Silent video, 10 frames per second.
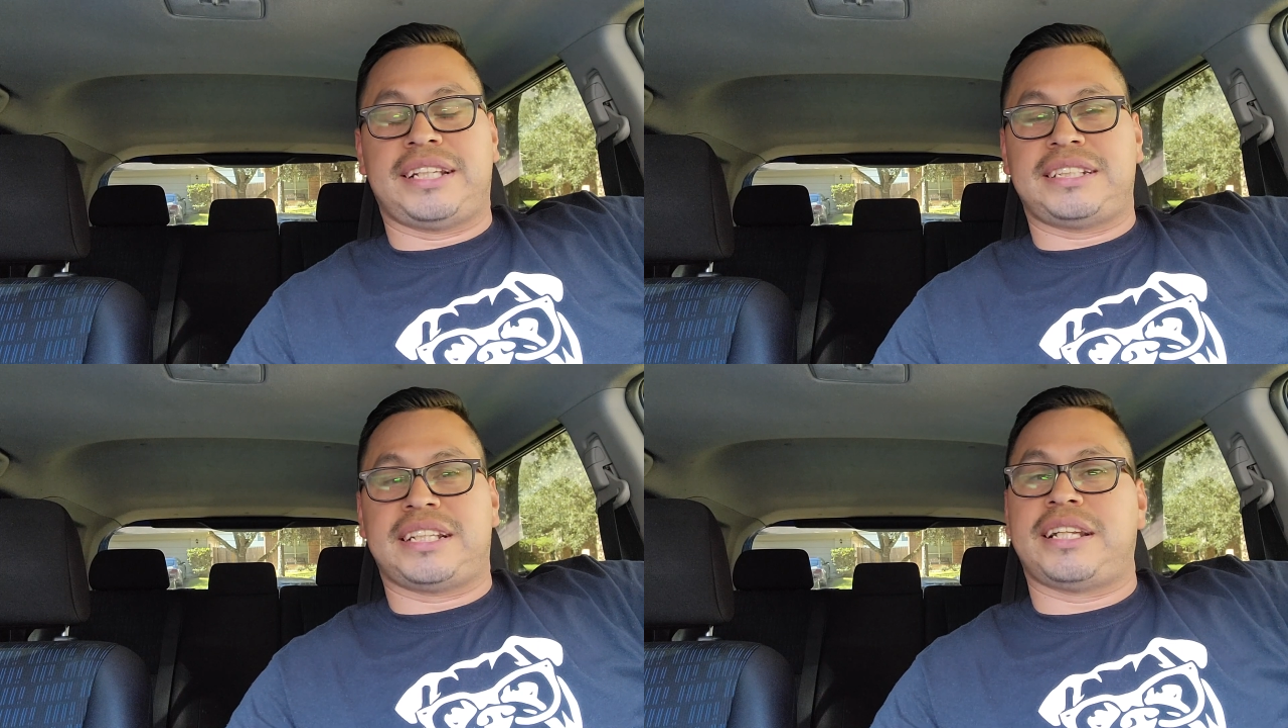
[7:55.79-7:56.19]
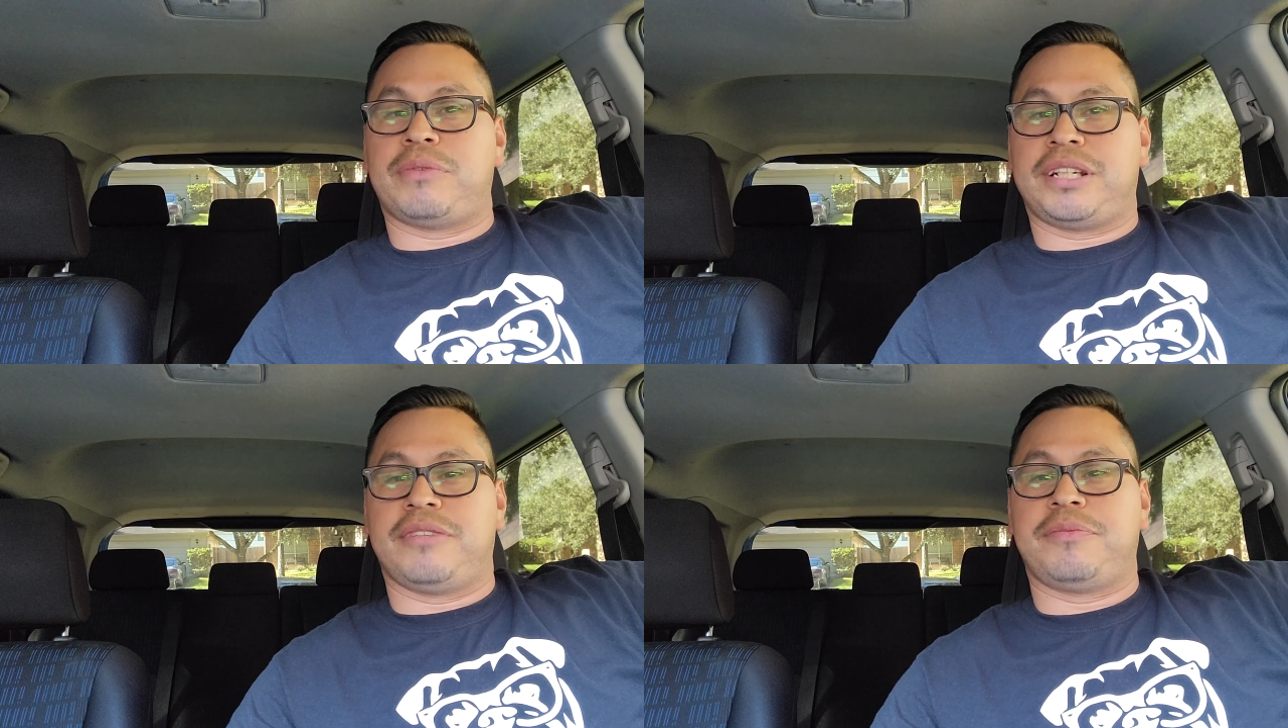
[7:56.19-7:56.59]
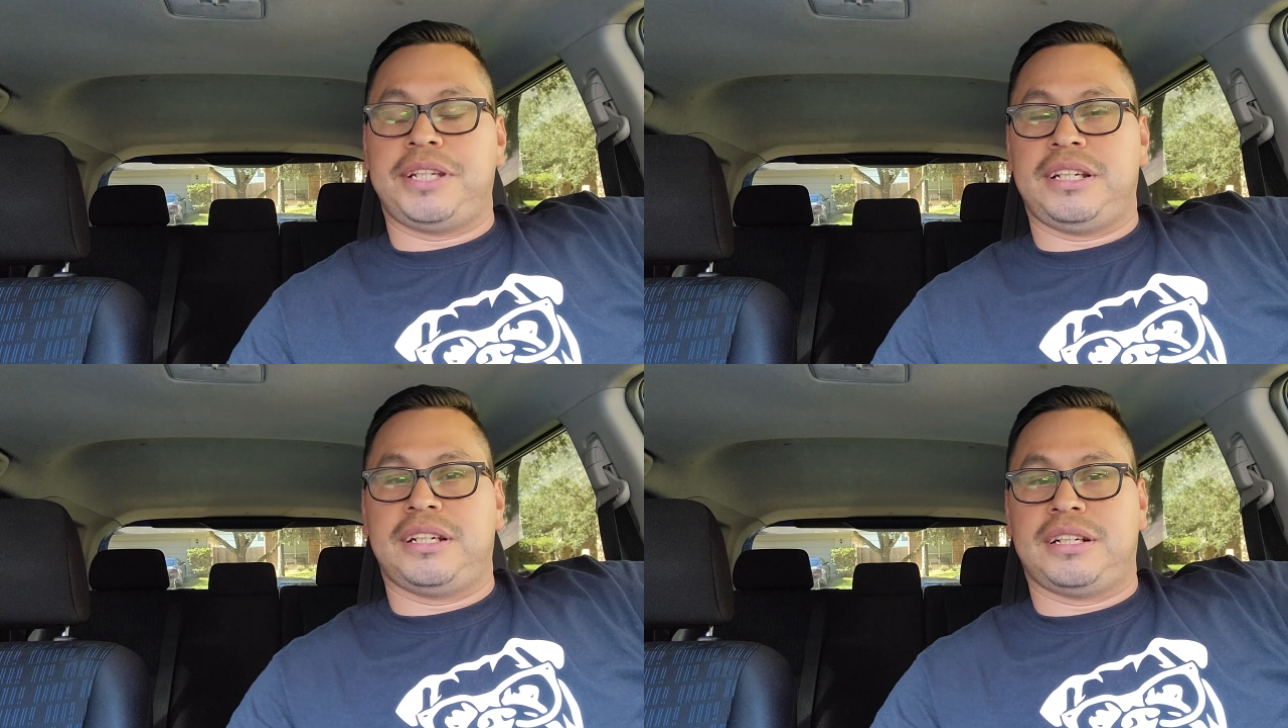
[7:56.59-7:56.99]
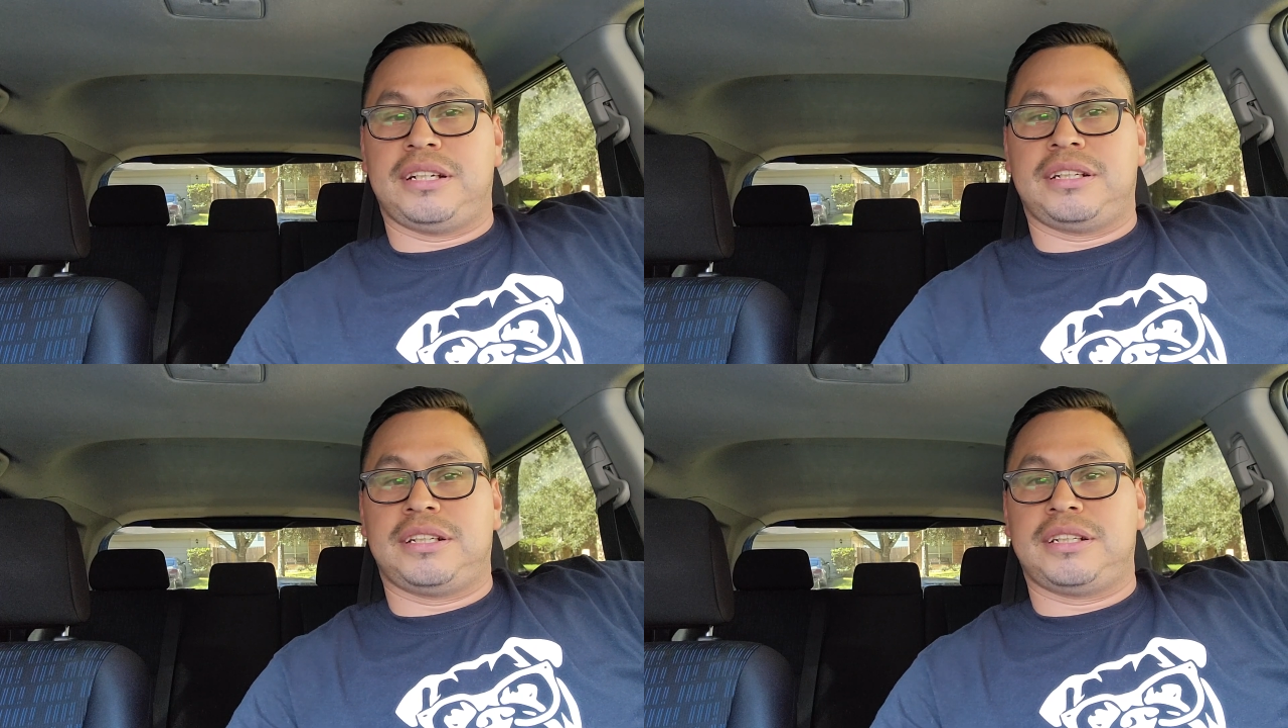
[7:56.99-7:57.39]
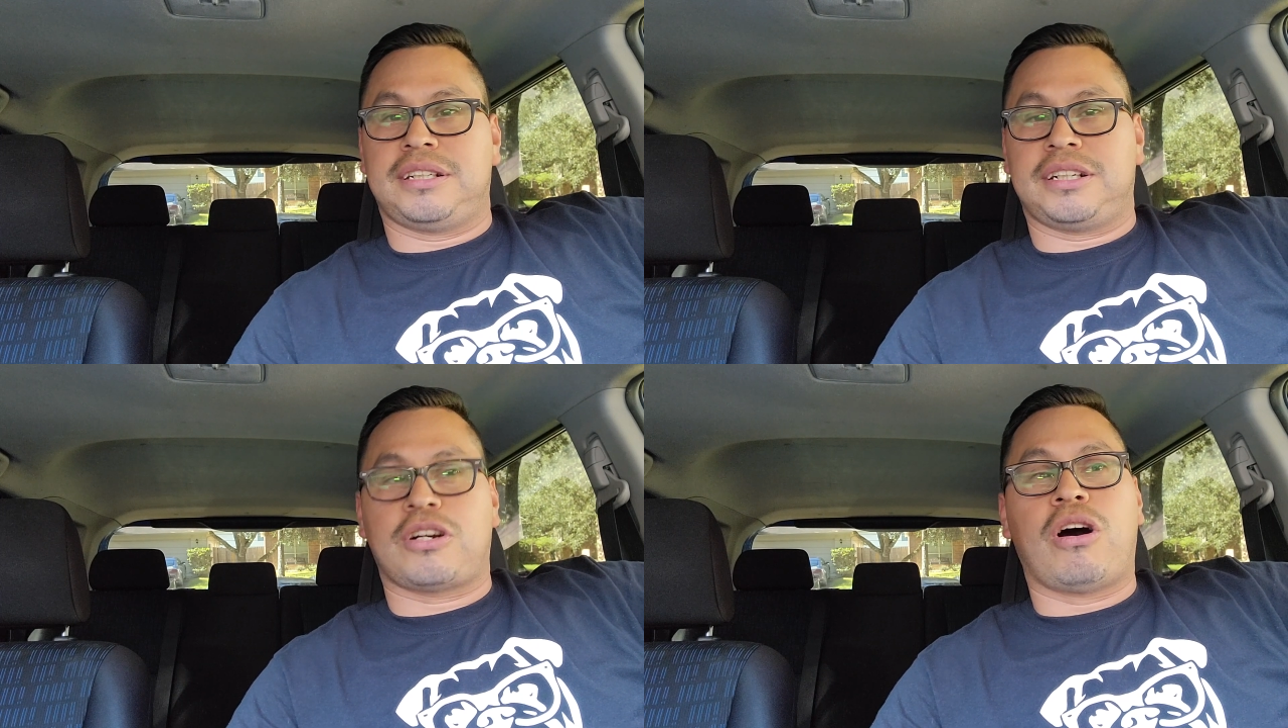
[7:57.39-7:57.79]
They said they would give me a
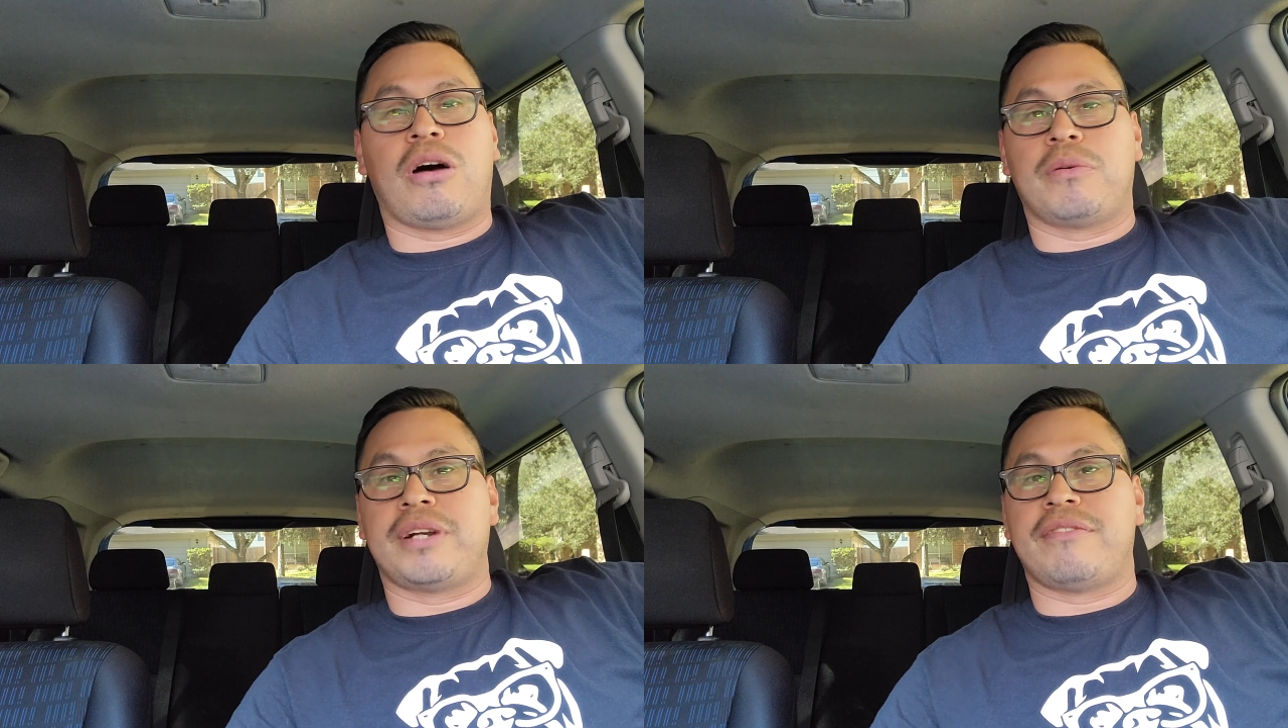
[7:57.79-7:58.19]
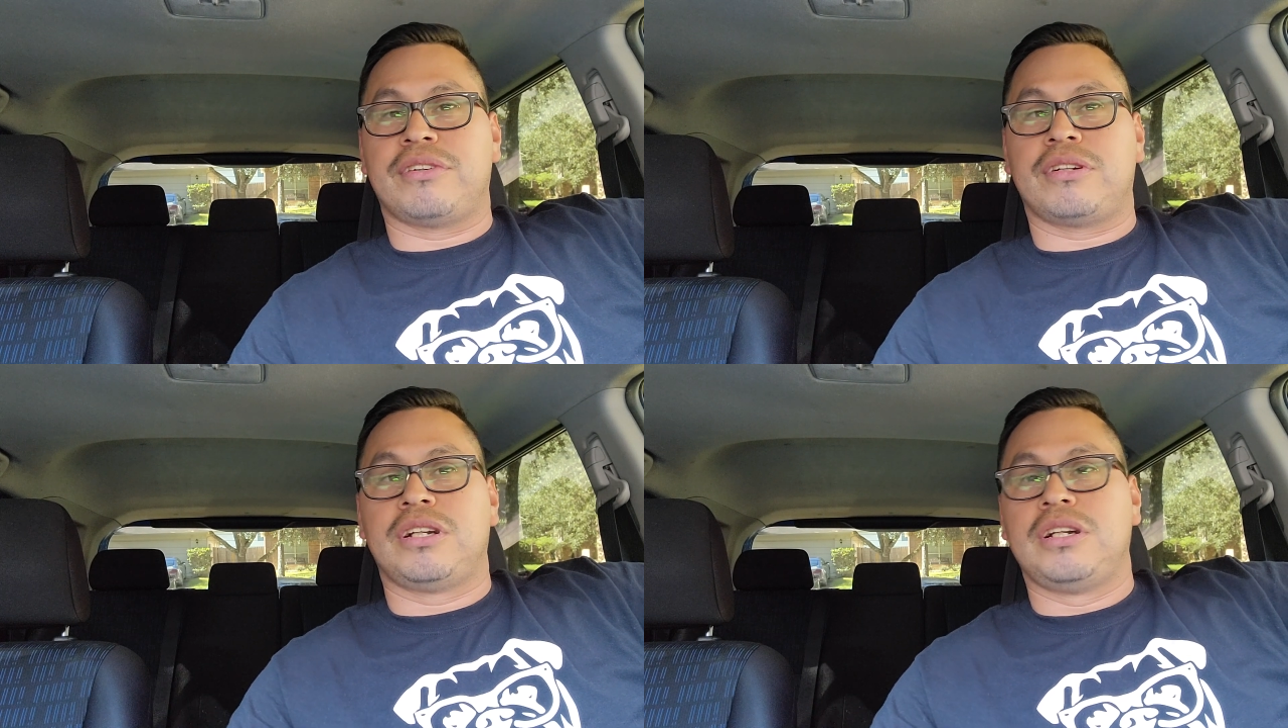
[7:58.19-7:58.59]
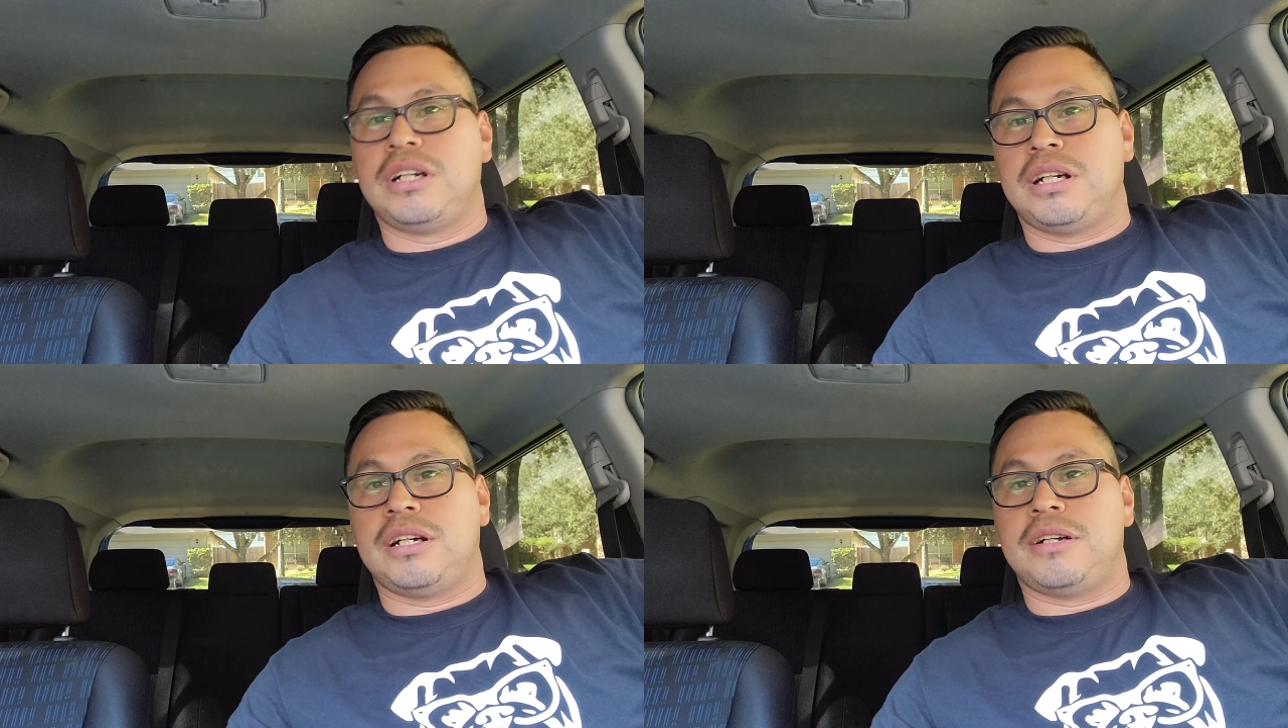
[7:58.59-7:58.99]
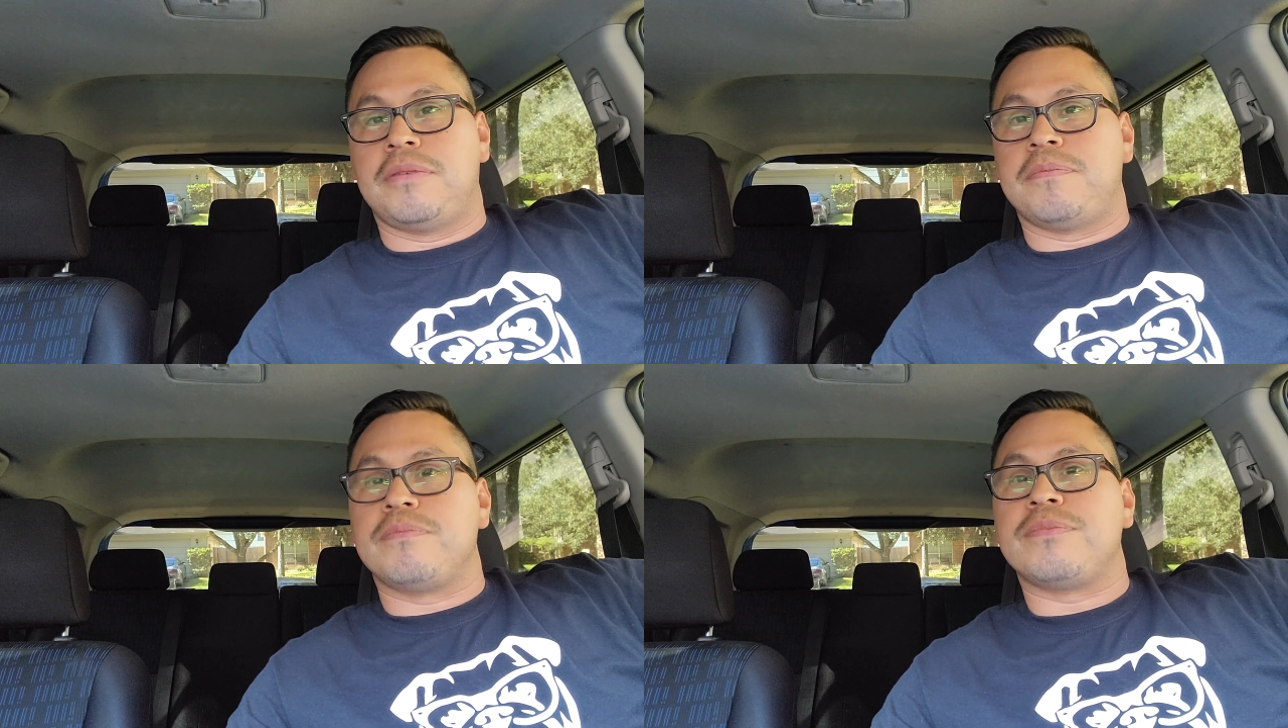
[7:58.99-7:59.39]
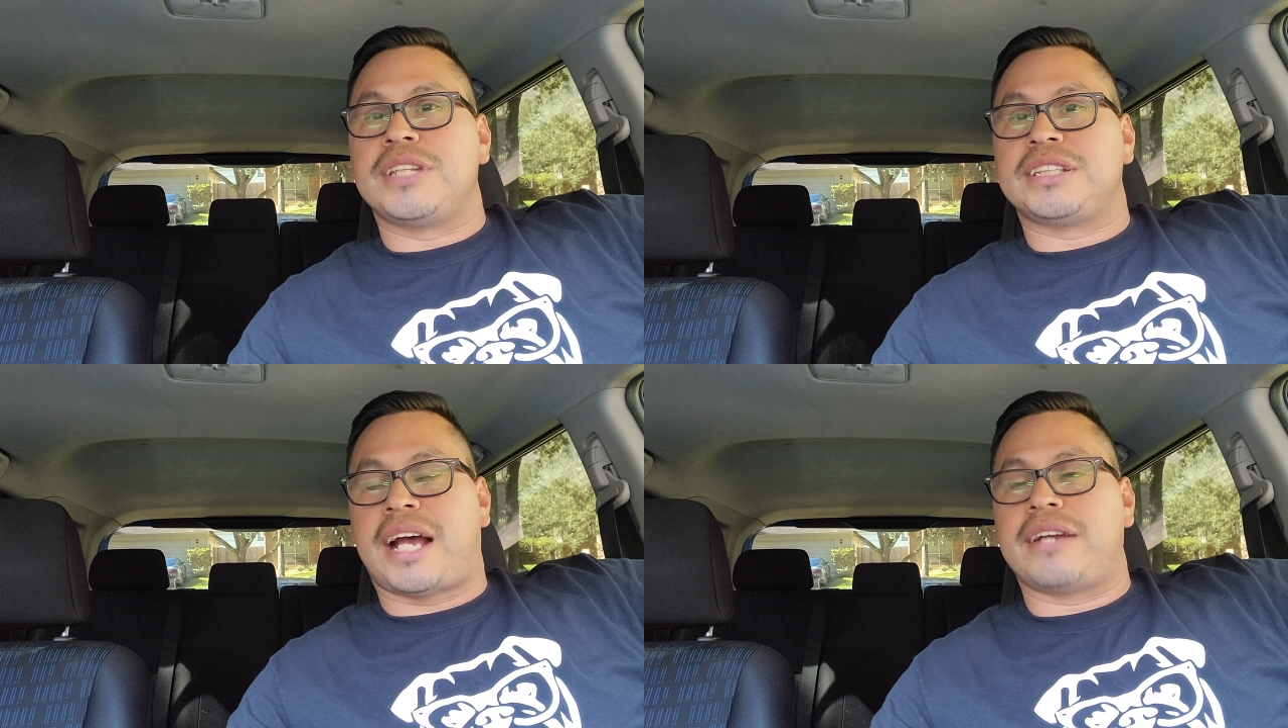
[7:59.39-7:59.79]
call whenever the title